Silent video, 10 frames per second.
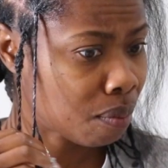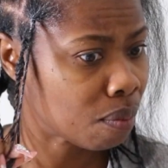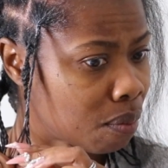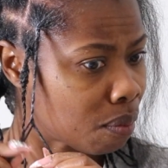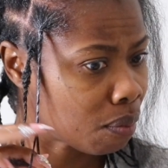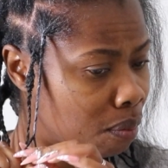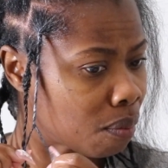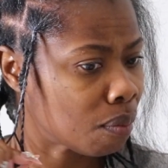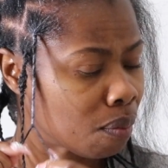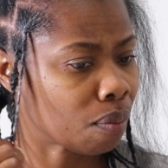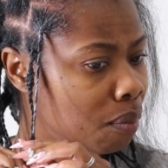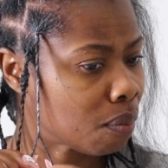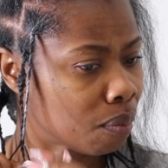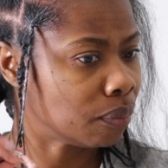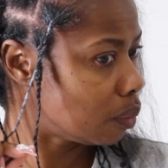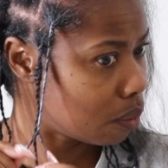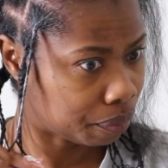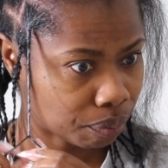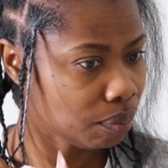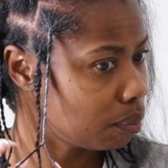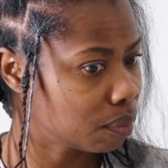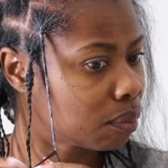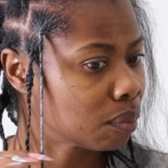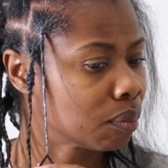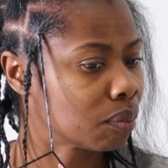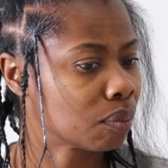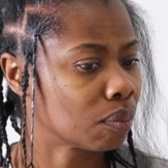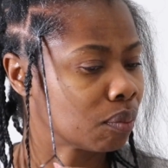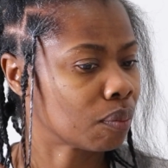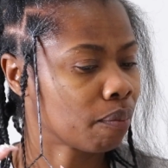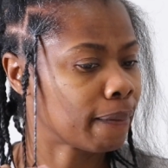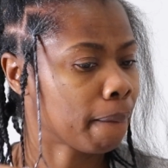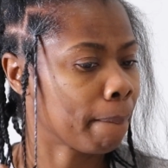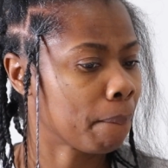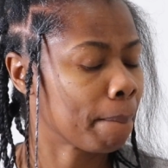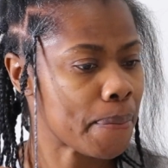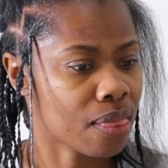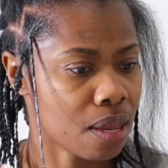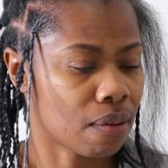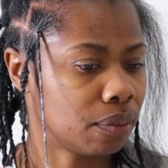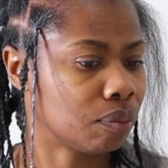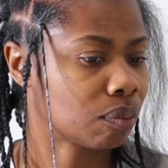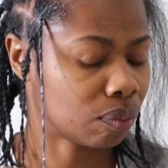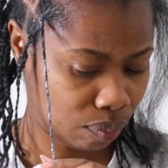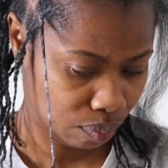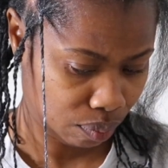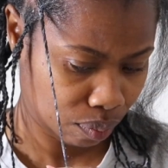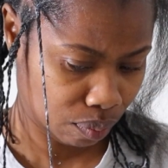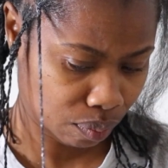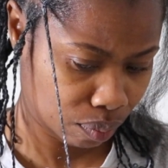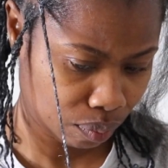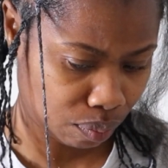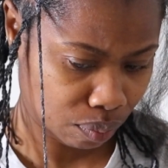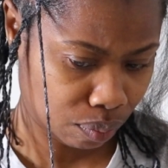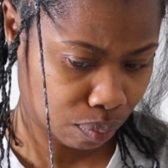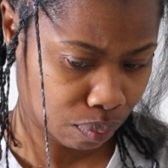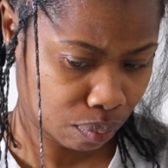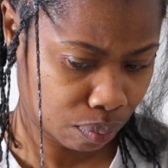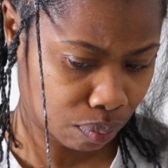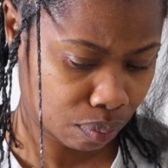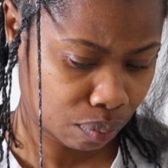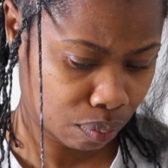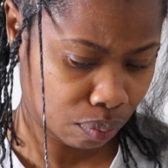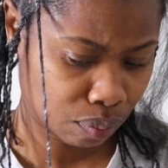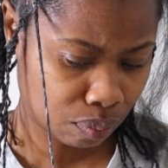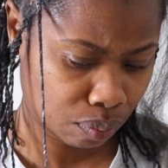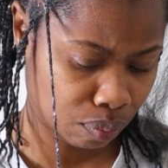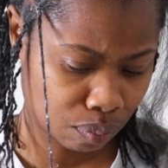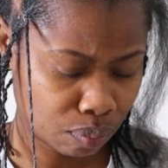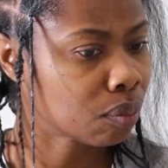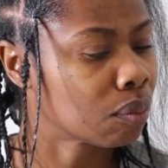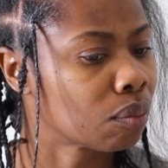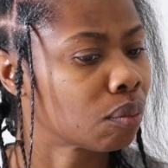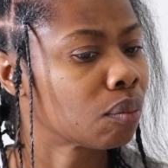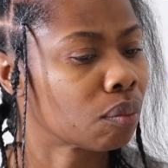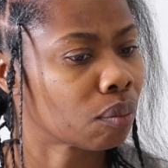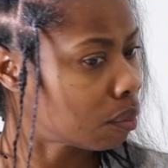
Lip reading: And I'm pretty much repeating the same thing over and over again until I get to the top of my head. And once I get to the top of my head, I'll show you what I do when I get there.